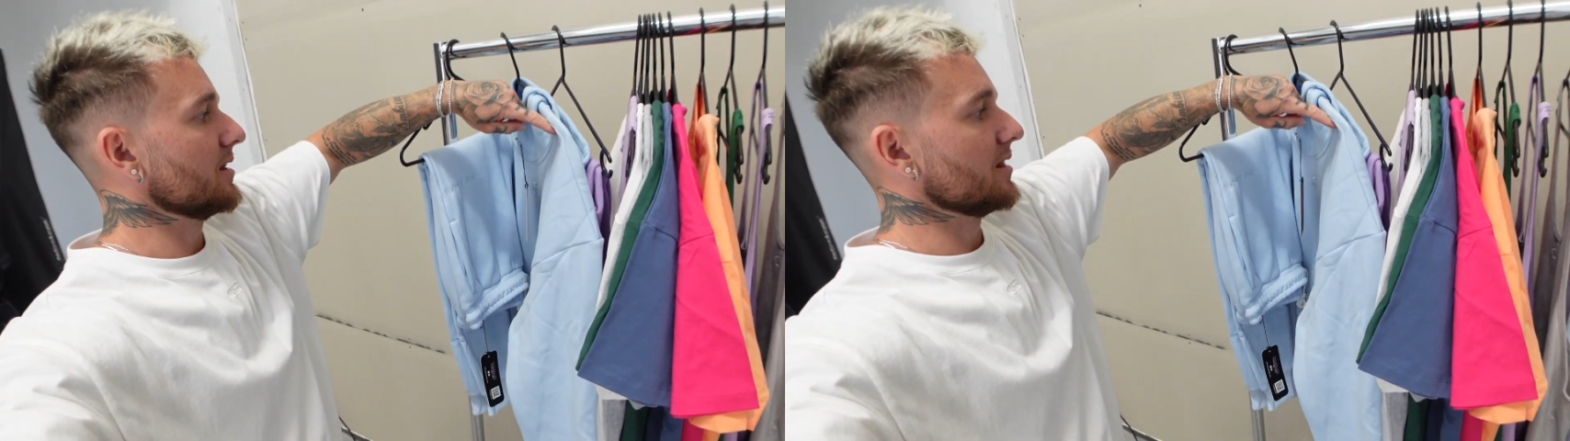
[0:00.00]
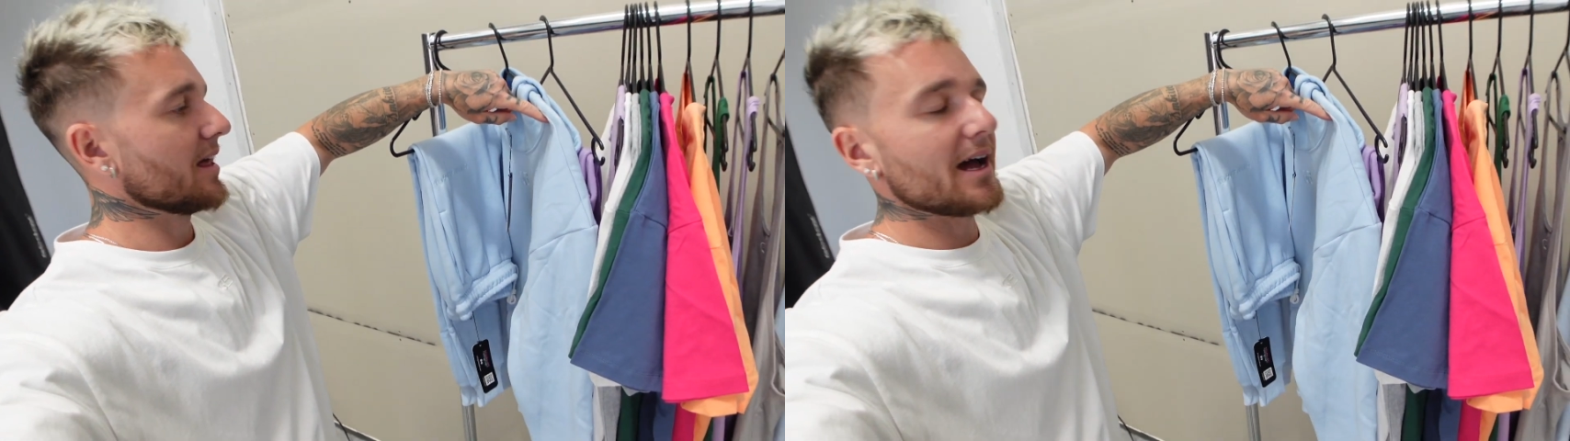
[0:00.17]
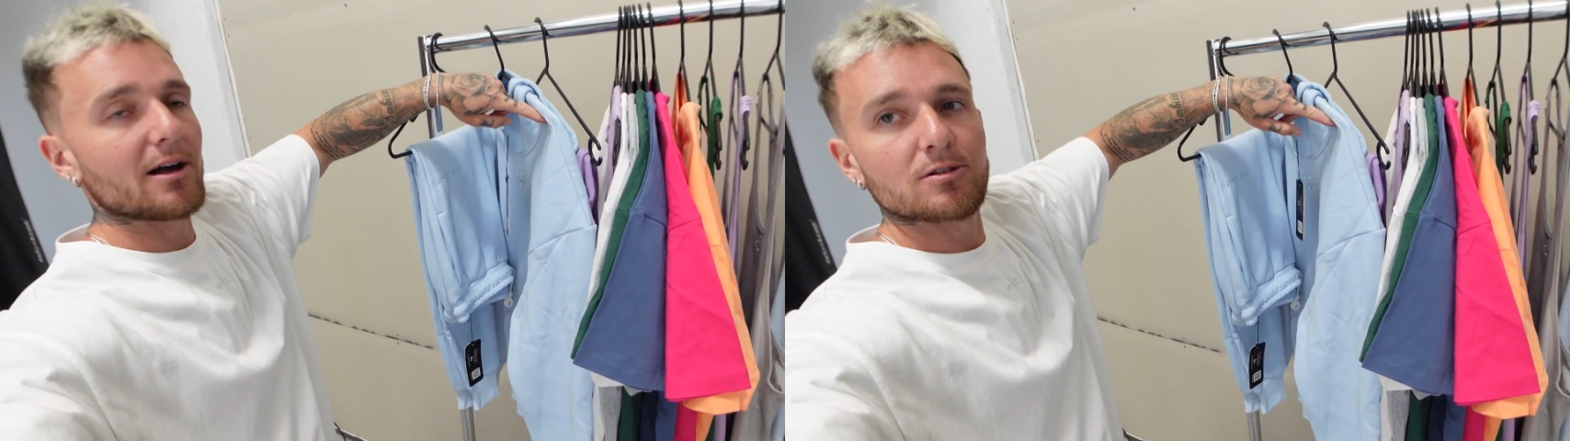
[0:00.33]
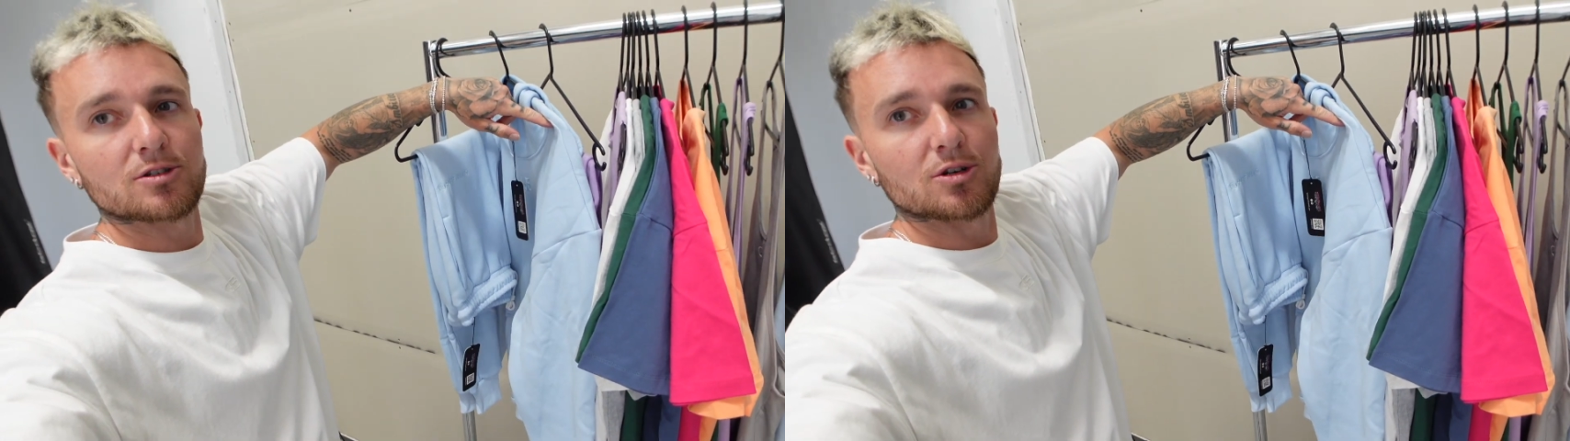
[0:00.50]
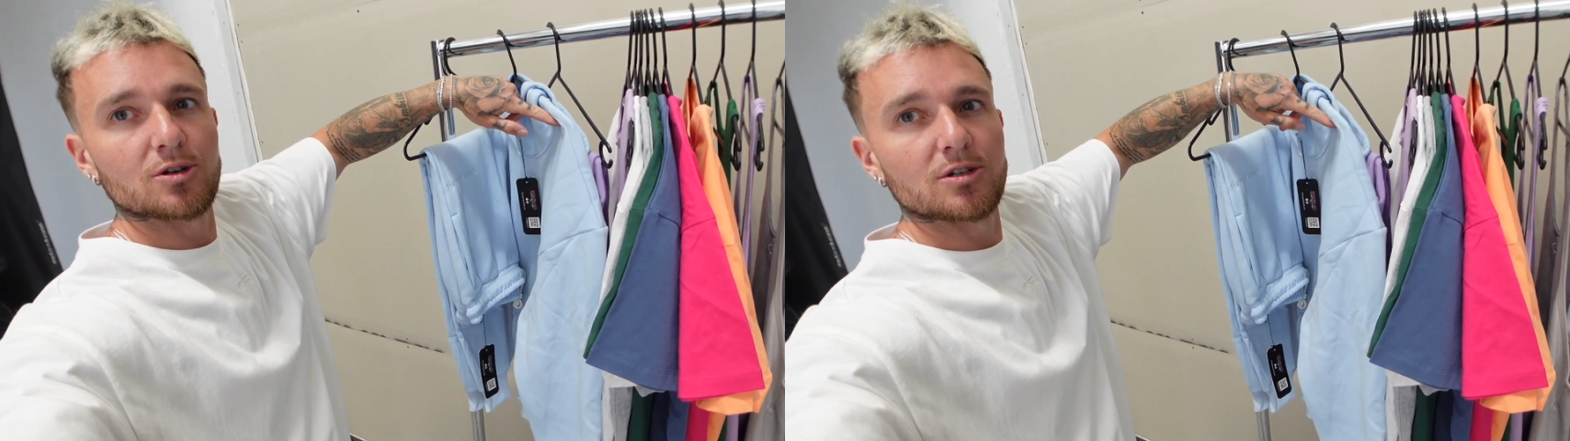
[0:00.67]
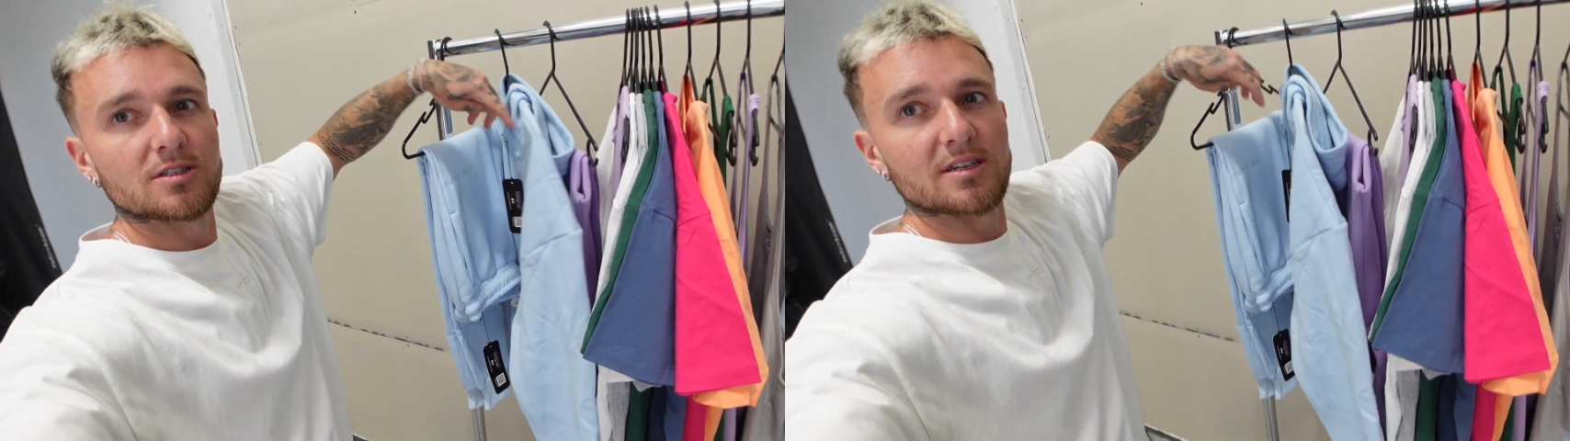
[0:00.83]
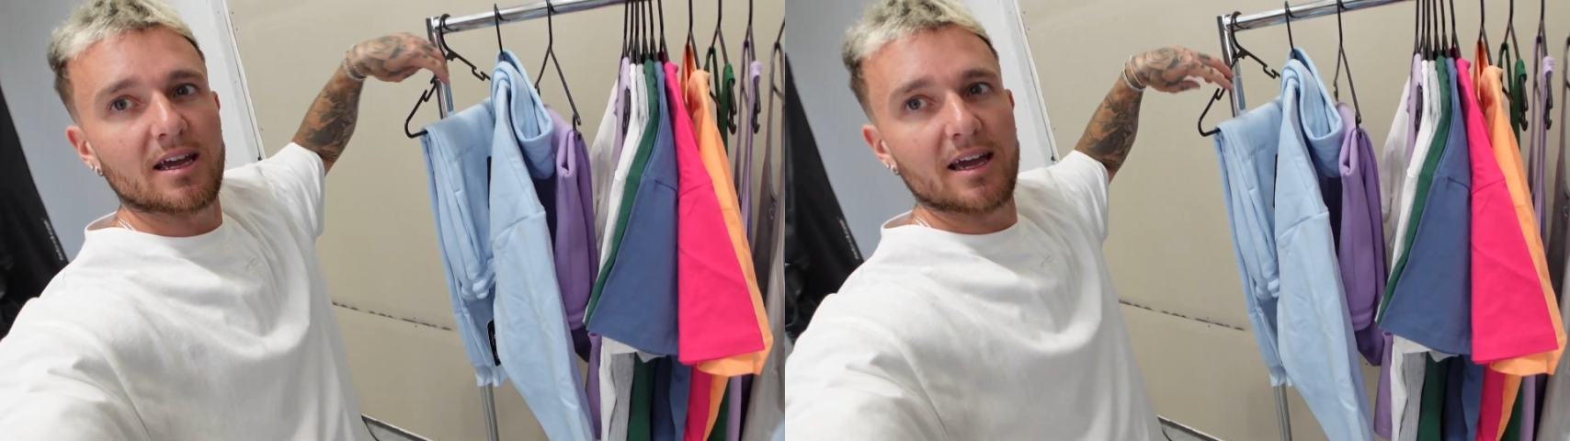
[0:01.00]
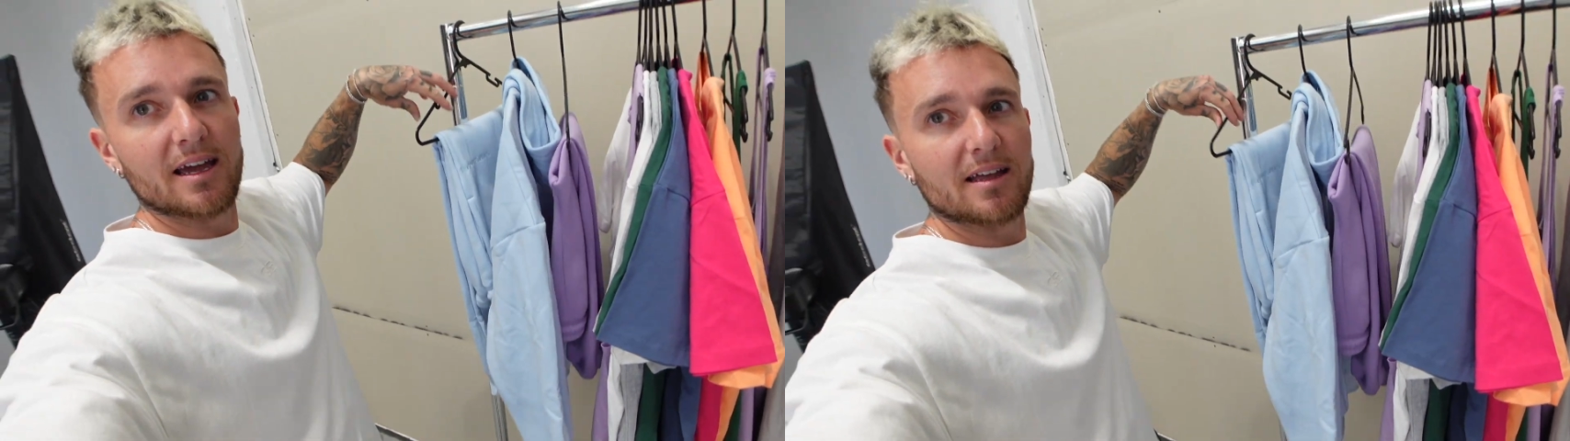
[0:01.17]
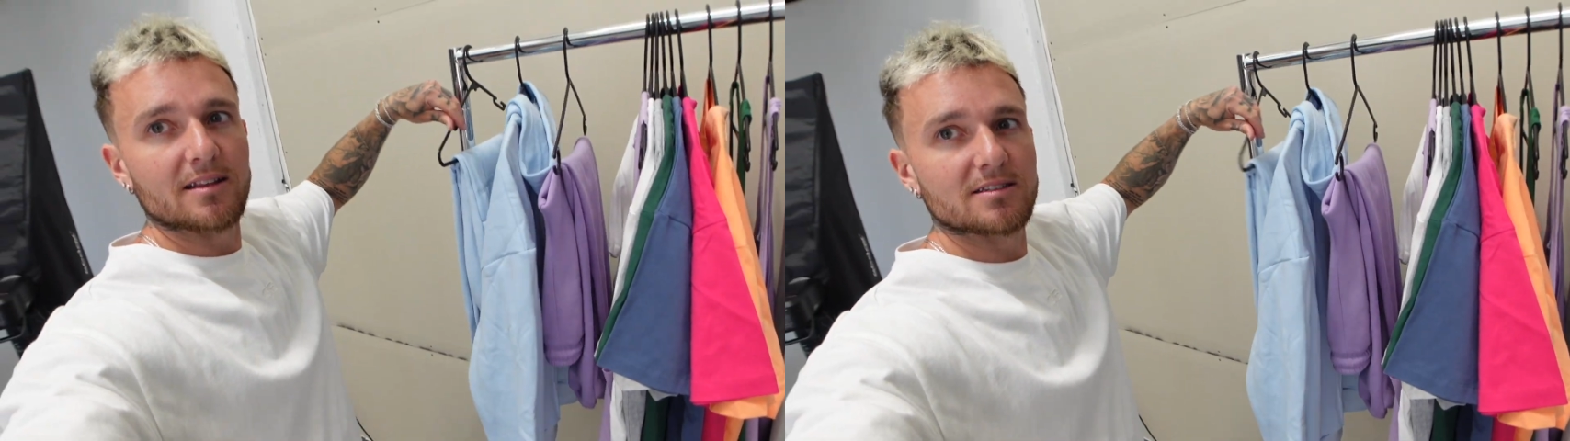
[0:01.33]
lounge hoods
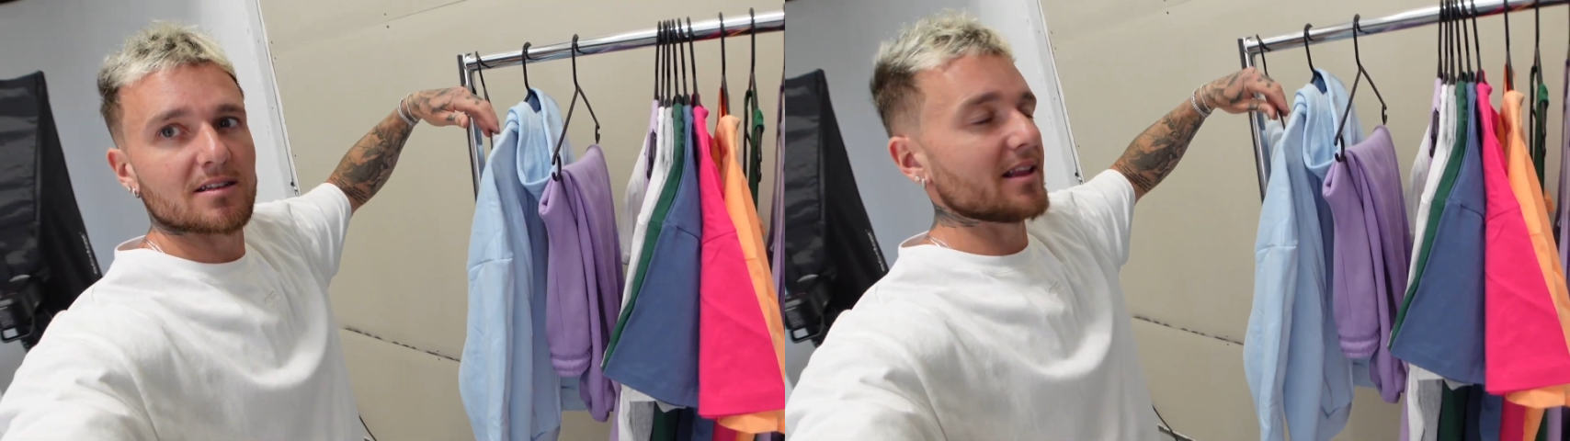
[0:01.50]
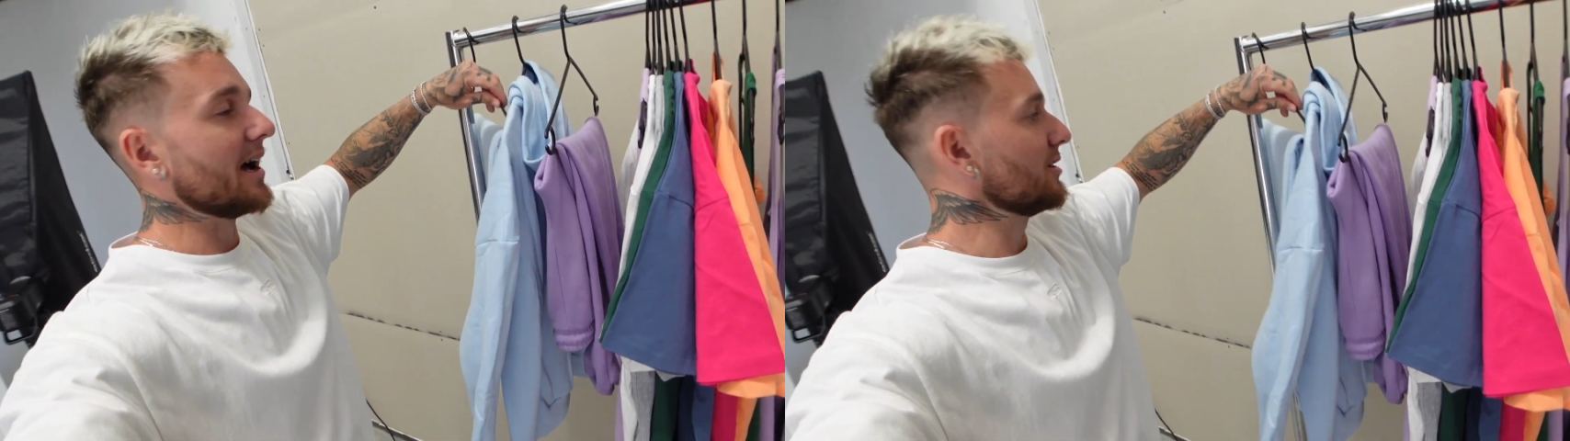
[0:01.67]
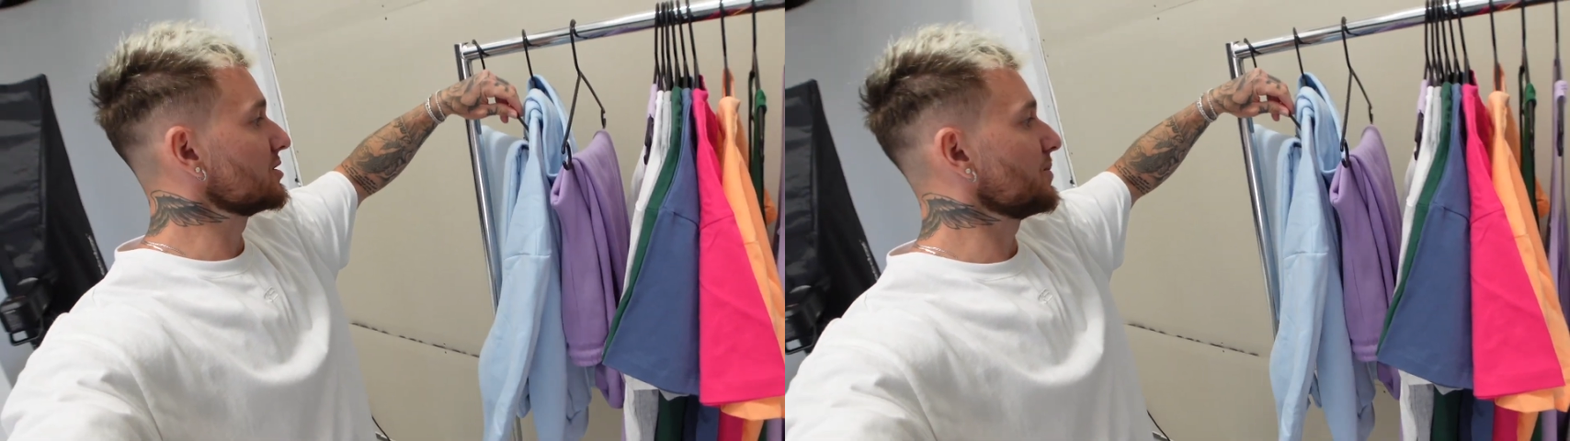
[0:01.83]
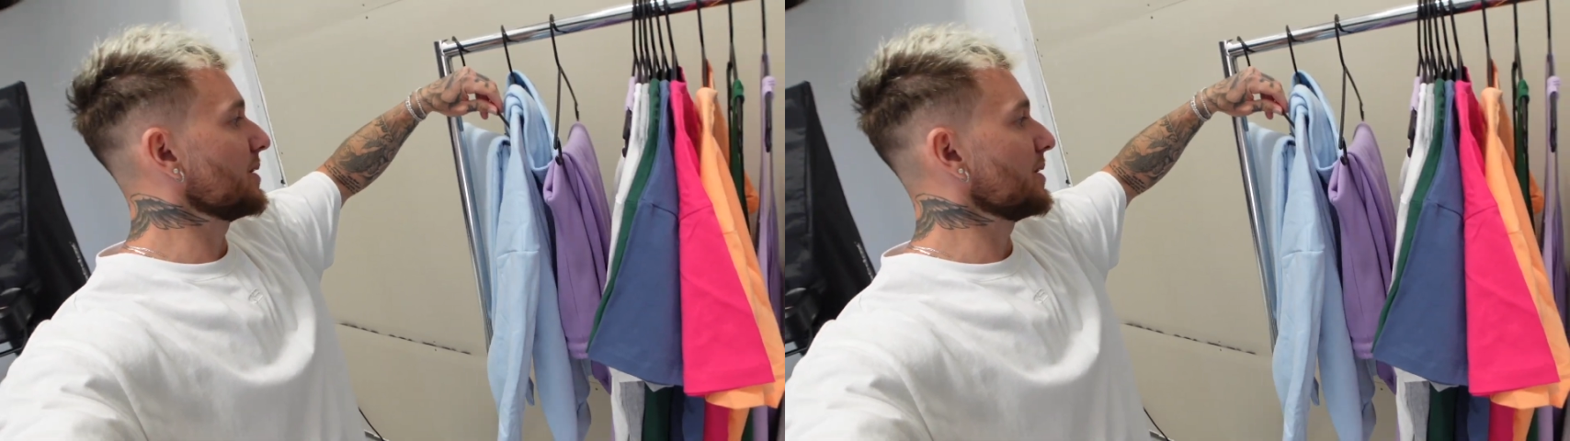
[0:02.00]
and lounge